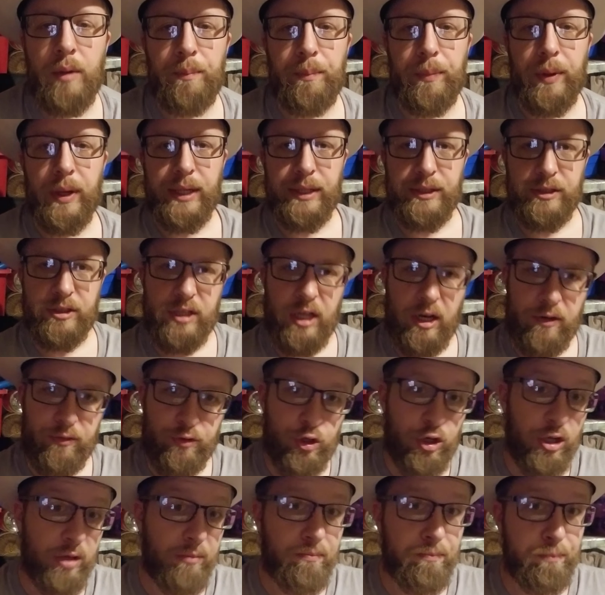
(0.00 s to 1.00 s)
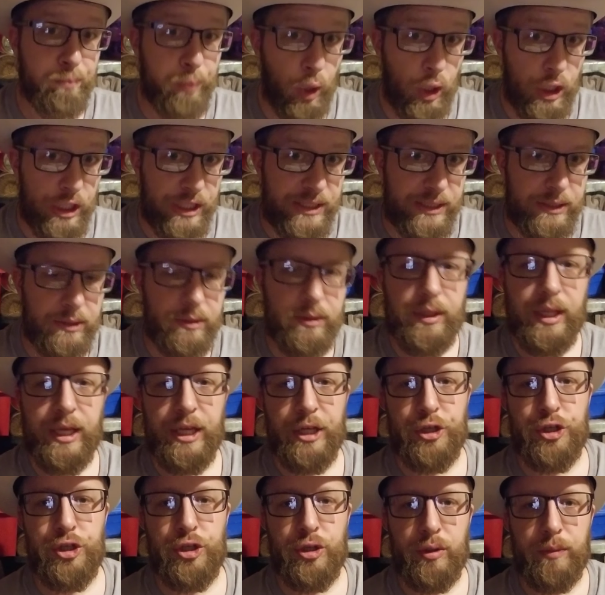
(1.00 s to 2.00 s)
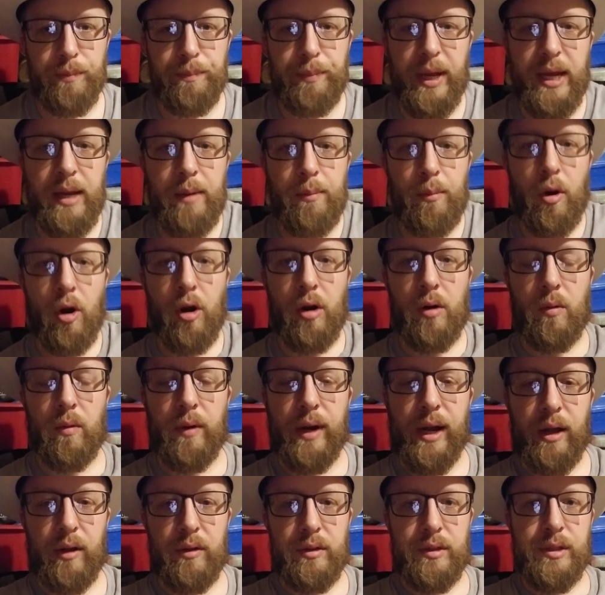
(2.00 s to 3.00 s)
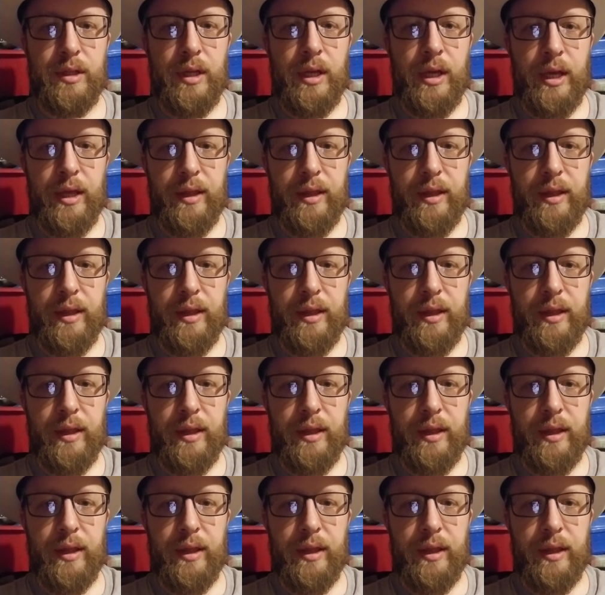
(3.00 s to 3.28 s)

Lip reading: but instead of shooting bullets, they shoot paint marker rounds